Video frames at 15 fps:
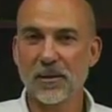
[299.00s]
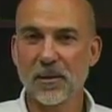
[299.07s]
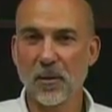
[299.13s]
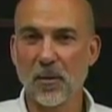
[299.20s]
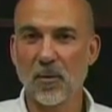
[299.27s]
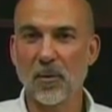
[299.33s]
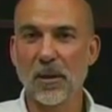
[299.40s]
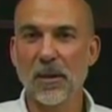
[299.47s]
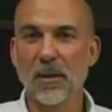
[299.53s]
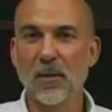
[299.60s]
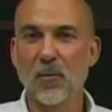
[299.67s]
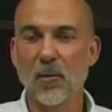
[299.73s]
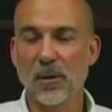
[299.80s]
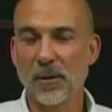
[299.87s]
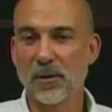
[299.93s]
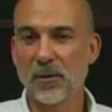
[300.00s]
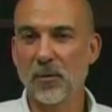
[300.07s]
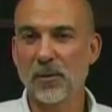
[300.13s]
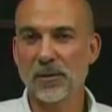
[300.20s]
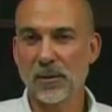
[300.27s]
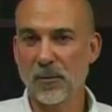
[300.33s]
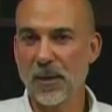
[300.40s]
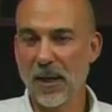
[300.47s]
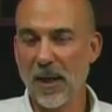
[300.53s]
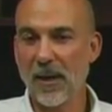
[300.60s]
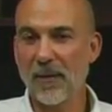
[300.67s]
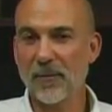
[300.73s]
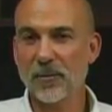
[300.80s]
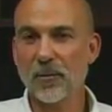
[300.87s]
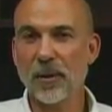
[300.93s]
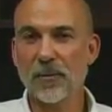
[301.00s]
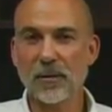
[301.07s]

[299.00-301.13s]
So One of the tools that we have is